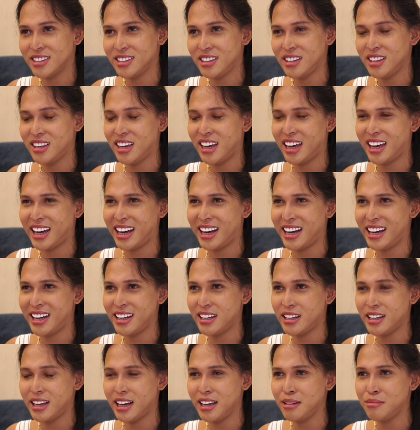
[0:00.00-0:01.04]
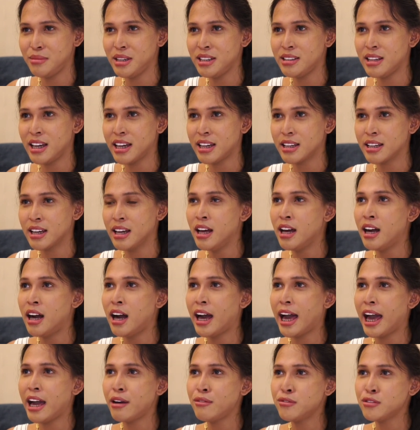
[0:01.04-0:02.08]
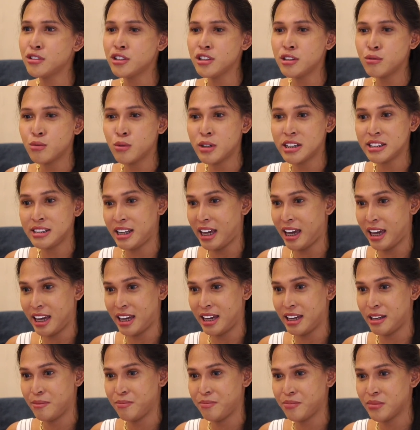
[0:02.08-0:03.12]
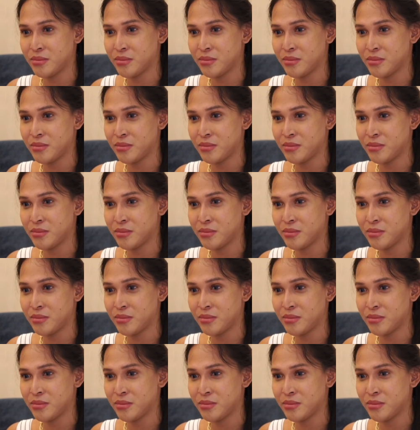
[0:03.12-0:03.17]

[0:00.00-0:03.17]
Yeah, I mean, like after one day,